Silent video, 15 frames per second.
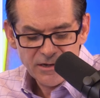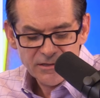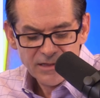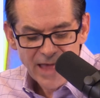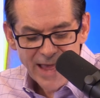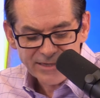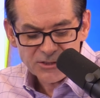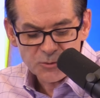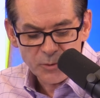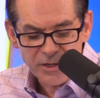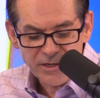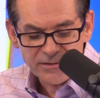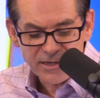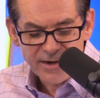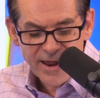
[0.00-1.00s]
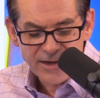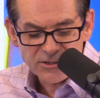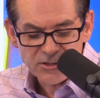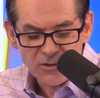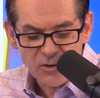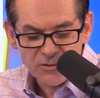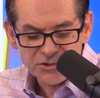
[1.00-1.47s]
Last week, the
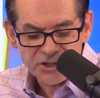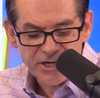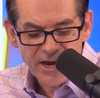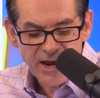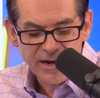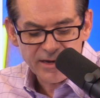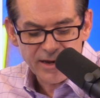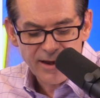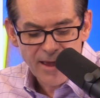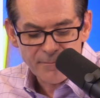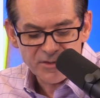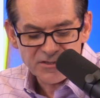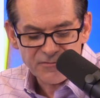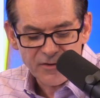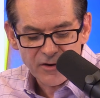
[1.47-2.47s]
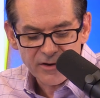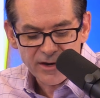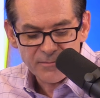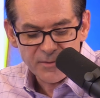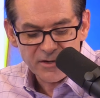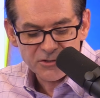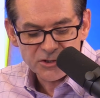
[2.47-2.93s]
National Oceanic and Atmospheric
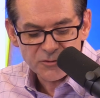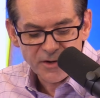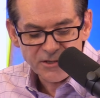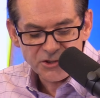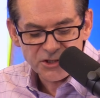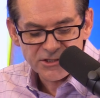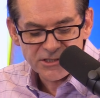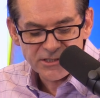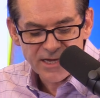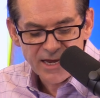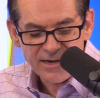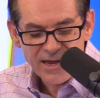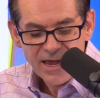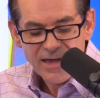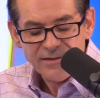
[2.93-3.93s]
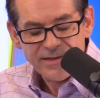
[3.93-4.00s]
Administration said